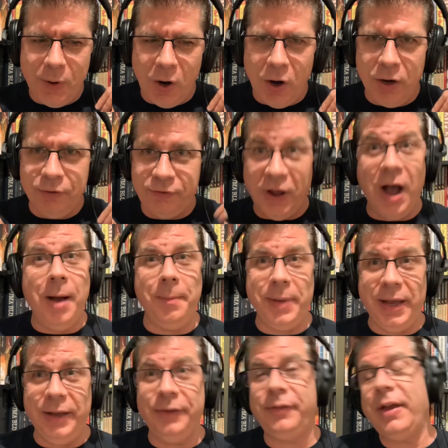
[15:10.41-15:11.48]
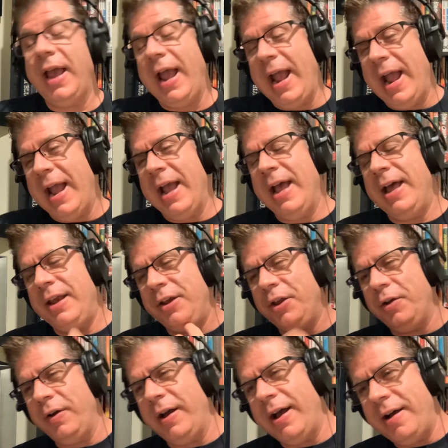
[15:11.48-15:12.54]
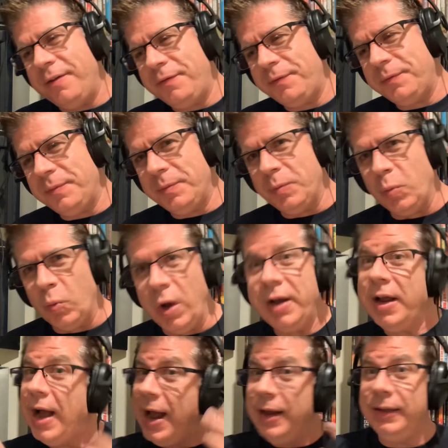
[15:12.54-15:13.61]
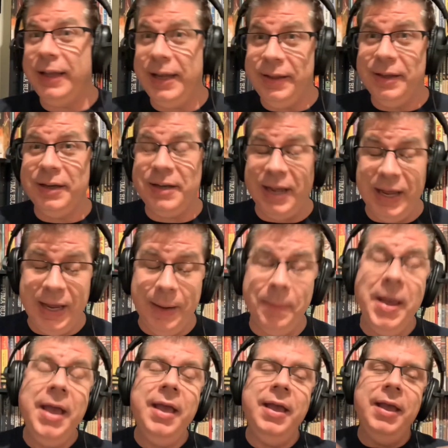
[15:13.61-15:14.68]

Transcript: are zombies, and you have one guy leading the team,